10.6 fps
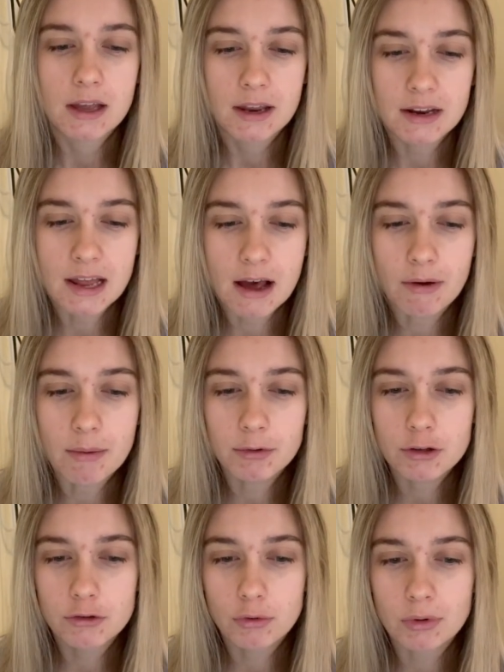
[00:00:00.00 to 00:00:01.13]
Now, I
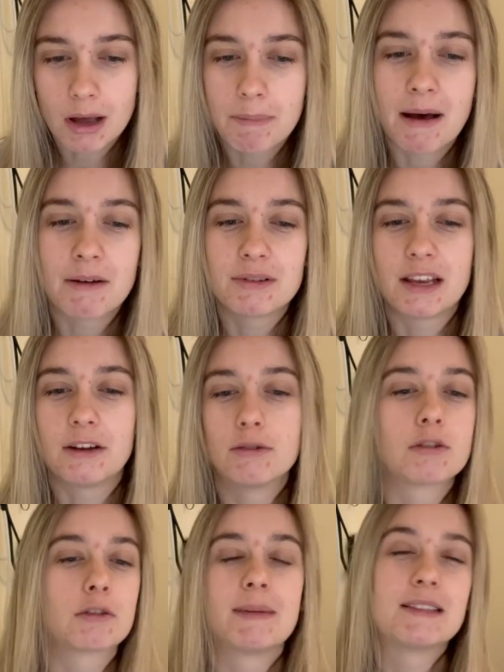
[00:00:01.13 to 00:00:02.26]
want to talk about Ten
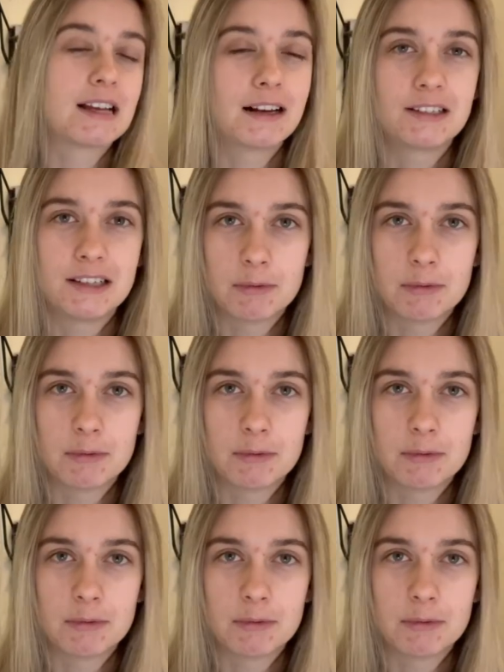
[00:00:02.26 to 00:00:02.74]
Hag's mentality.